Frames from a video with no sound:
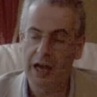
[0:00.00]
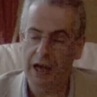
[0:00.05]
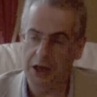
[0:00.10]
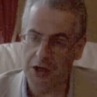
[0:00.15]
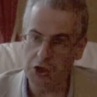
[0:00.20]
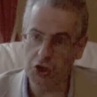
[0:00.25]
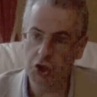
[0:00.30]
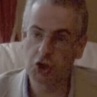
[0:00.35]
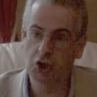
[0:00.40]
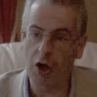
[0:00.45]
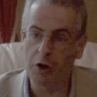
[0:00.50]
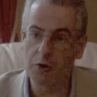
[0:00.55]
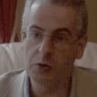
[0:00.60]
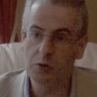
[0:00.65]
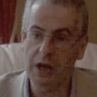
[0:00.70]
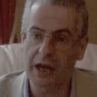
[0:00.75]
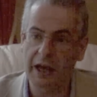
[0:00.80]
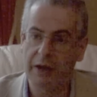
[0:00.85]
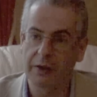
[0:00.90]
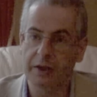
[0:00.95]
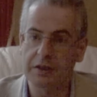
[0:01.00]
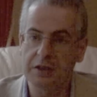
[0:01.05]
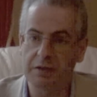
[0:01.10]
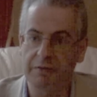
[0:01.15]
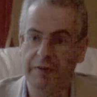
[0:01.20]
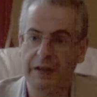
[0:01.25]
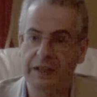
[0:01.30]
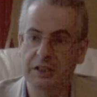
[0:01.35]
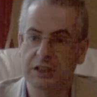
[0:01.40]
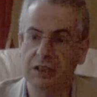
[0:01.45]
And it showed how the
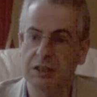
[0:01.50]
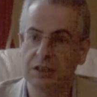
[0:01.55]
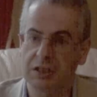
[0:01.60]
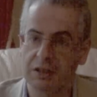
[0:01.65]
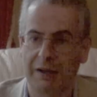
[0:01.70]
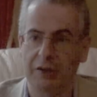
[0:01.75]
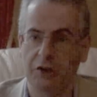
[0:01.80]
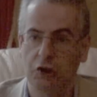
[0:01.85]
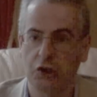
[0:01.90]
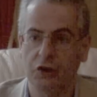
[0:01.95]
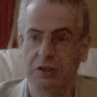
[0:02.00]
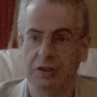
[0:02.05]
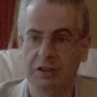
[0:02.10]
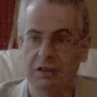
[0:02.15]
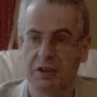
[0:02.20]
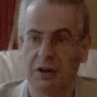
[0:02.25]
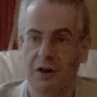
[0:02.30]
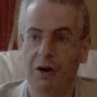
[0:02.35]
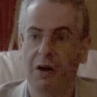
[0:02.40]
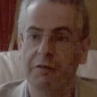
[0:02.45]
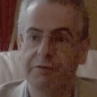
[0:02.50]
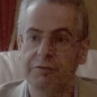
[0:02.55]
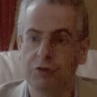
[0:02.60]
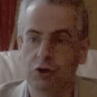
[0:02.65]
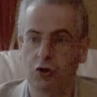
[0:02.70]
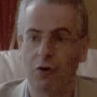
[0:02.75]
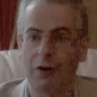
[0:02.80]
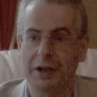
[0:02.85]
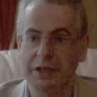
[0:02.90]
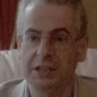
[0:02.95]
Defence Intelligence staff
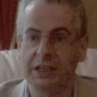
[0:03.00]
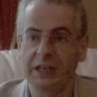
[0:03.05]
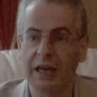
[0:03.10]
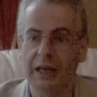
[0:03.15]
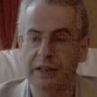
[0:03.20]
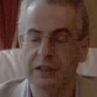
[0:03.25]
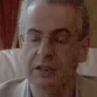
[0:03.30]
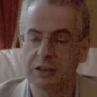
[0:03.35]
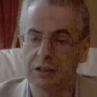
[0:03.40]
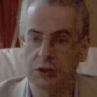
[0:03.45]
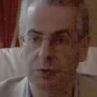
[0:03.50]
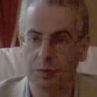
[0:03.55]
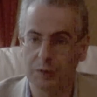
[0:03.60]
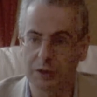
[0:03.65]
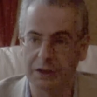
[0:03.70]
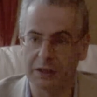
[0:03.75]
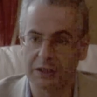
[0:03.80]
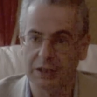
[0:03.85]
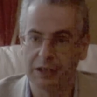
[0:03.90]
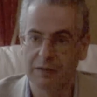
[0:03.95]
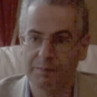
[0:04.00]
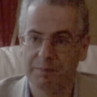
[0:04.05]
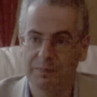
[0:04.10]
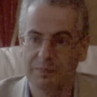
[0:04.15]
tried to get this to work.